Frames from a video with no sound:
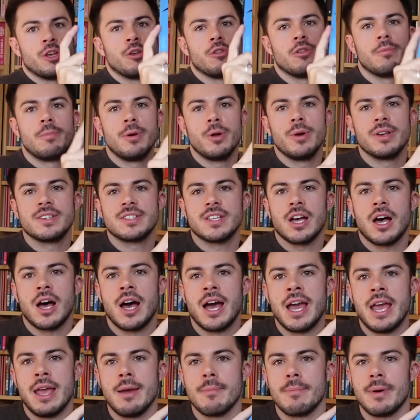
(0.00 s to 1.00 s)
you. The Bluest
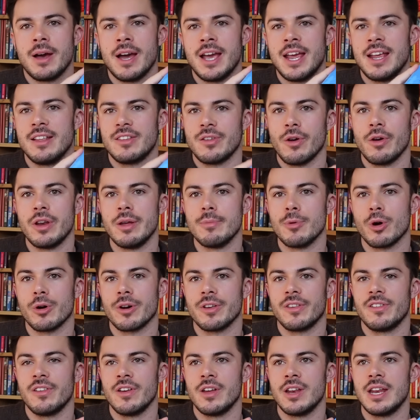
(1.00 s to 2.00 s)
Eye by Toni
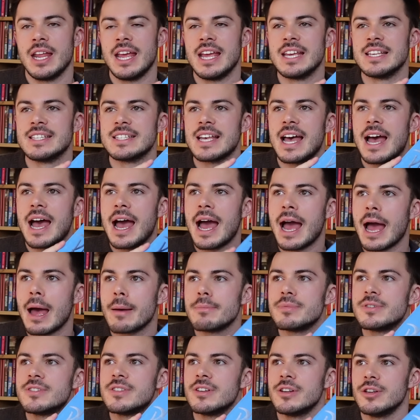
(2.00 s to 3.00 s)
Morrison is
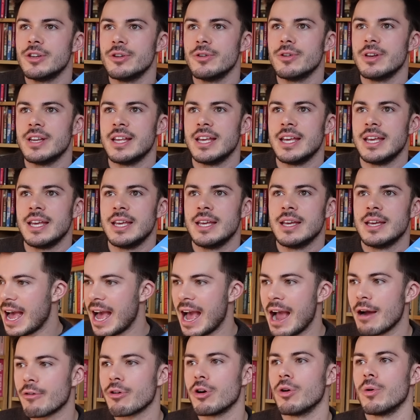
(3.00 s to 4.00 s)
absolutely
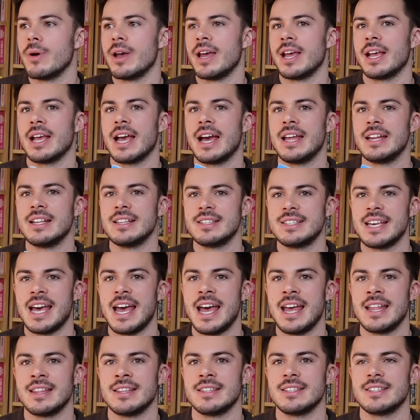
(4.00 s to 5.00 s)
harrowing and
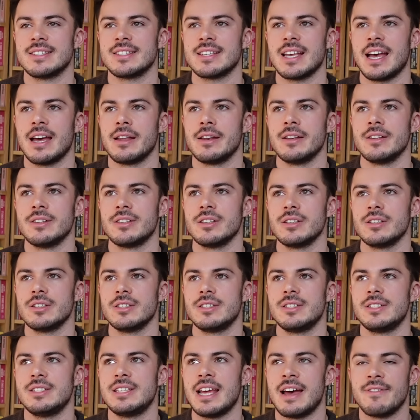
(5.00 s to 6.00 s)
intense and
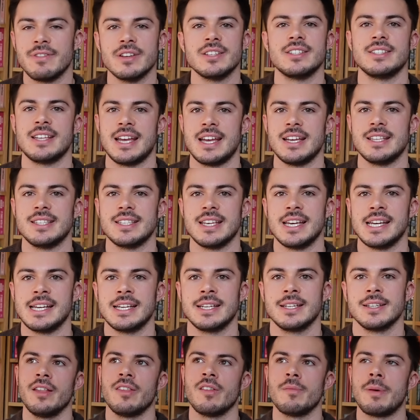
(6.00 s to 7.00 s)

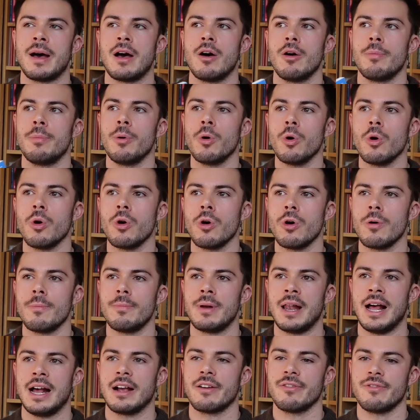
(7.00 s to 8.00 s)
devastating. It's about a poor
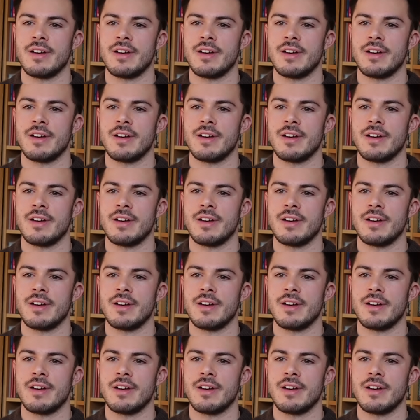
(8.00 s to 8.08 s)
black